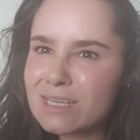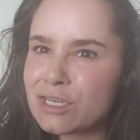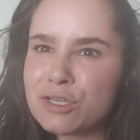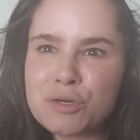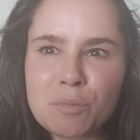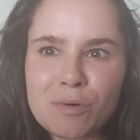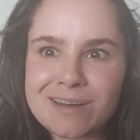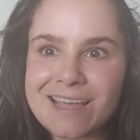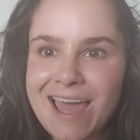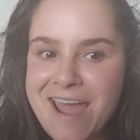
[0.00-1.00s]

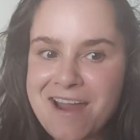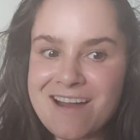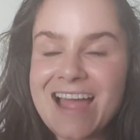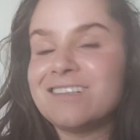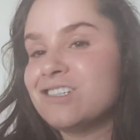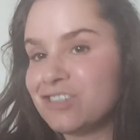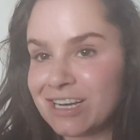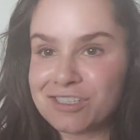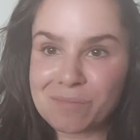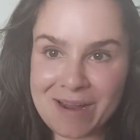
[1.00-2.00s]
newborn care and
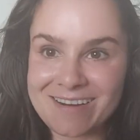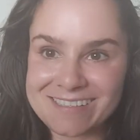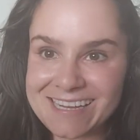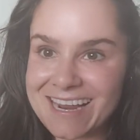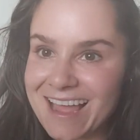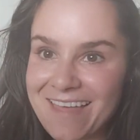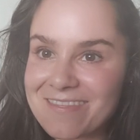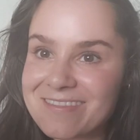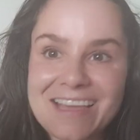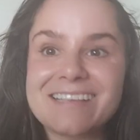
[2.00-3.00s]
gentle parenting
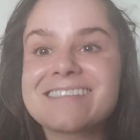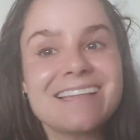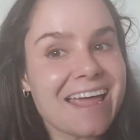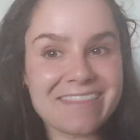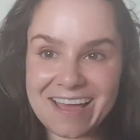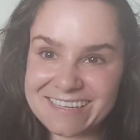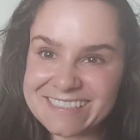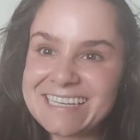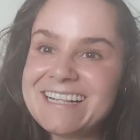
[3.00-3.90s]
and things like that.